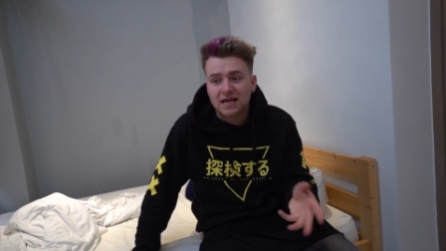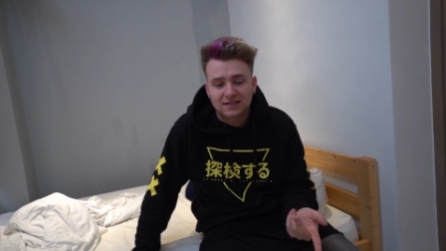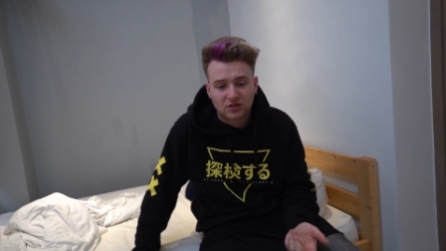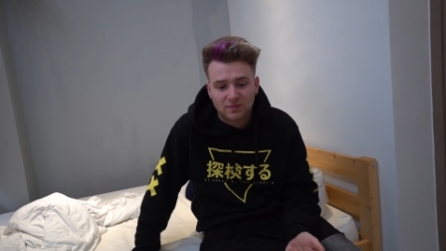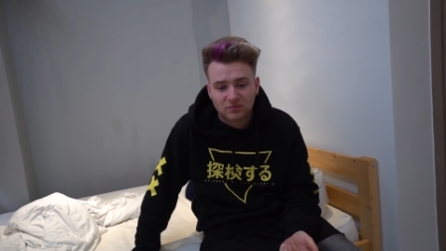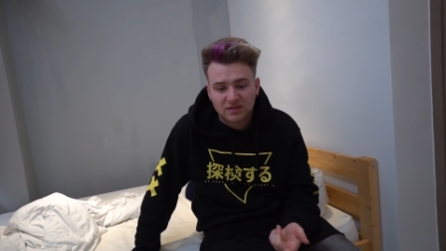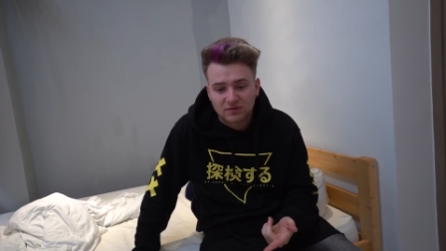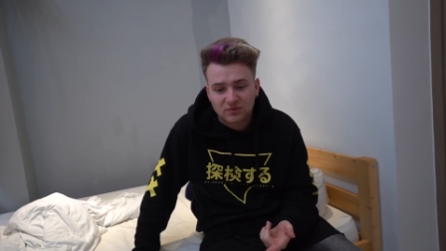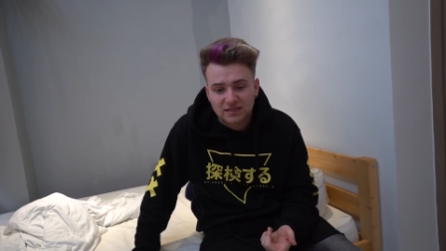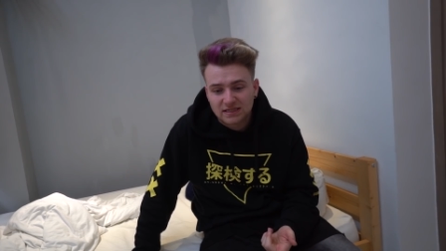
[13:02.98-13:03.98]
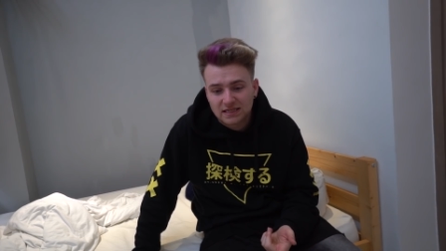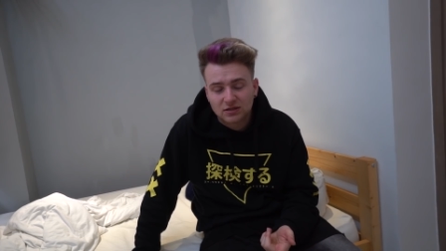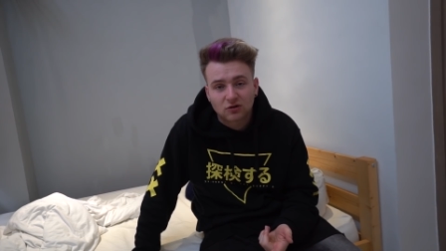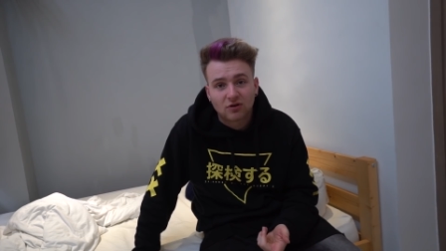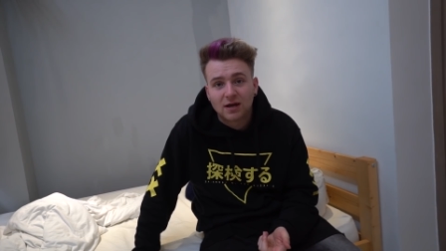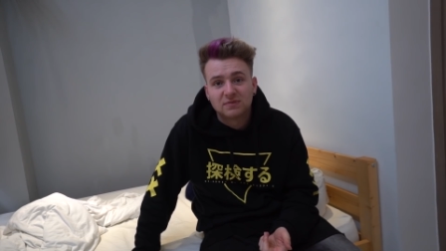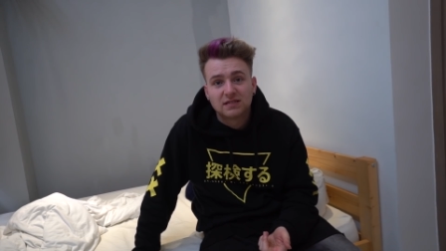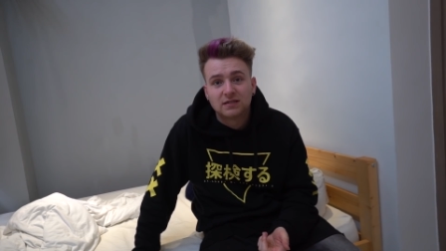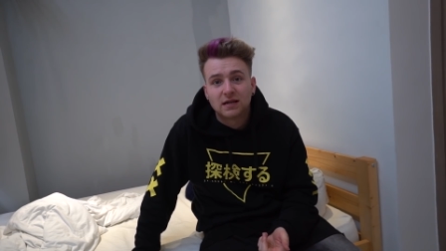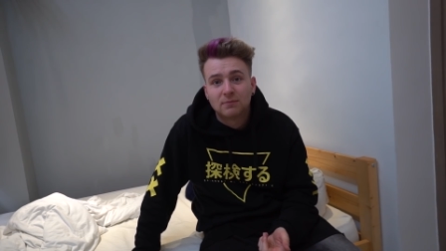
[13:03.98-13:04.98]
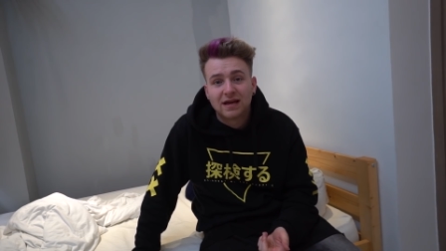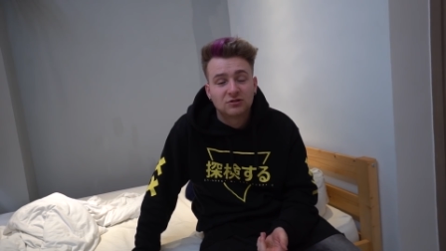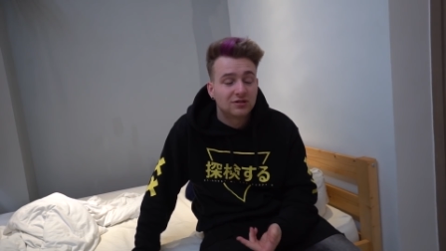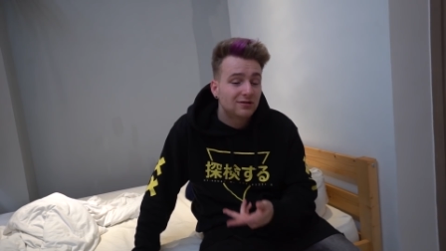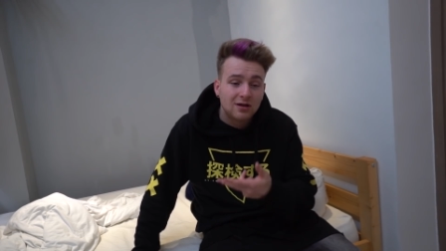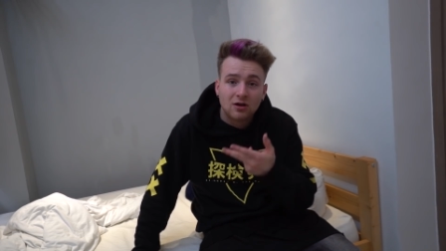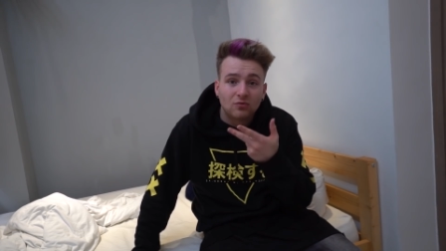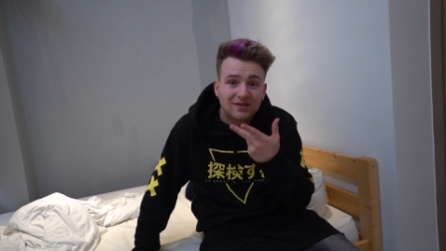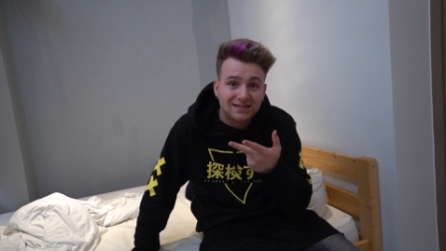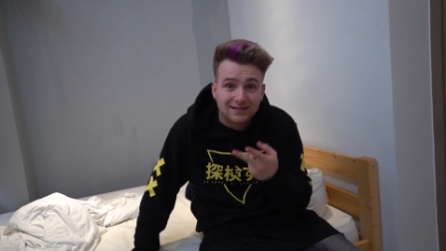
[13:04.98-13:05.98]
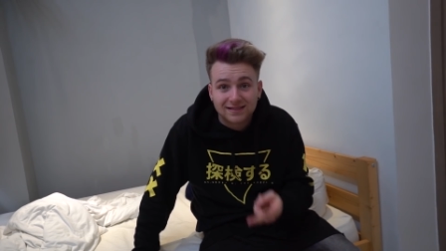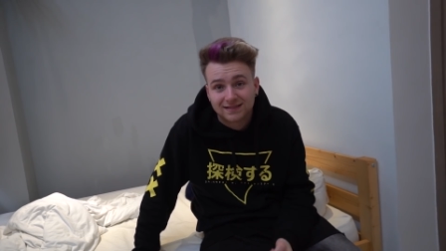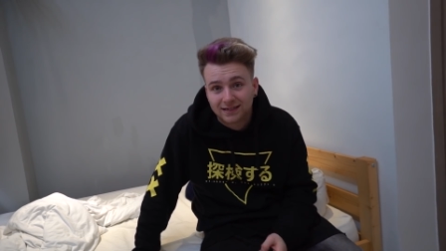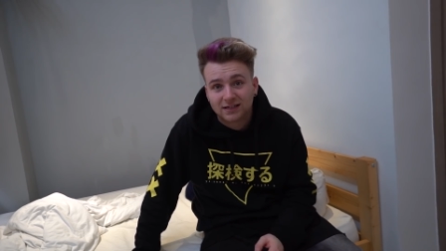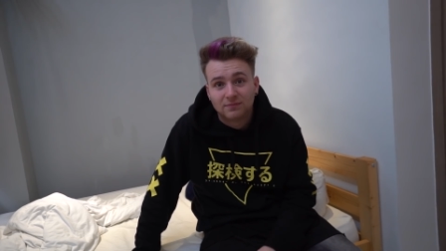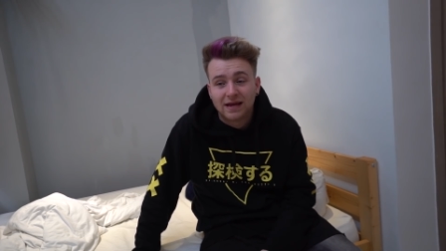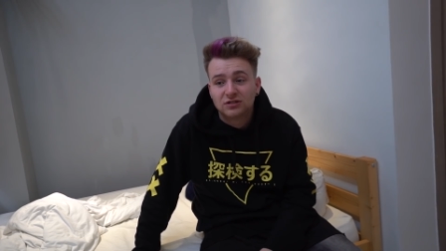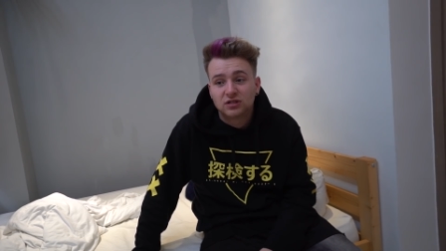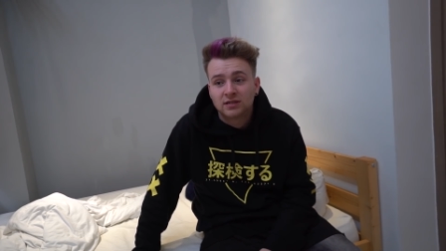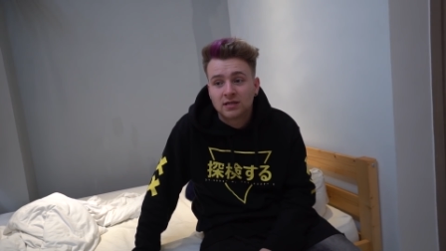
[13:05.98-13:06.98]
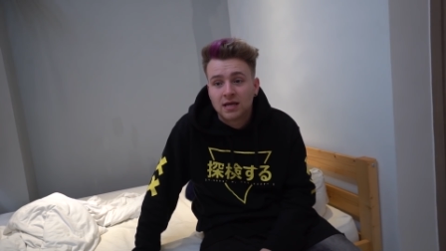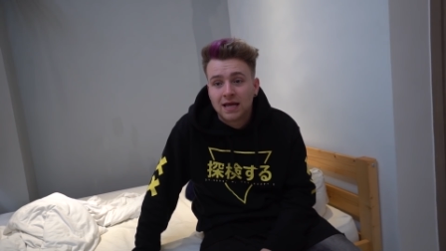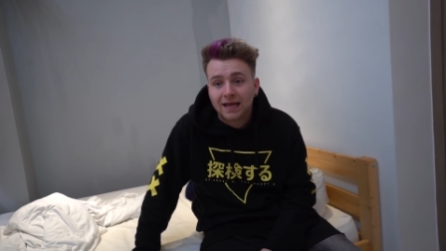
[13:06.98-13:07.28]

yes, I mean, we've seen the crime scene mansion. We've seen the second mansion.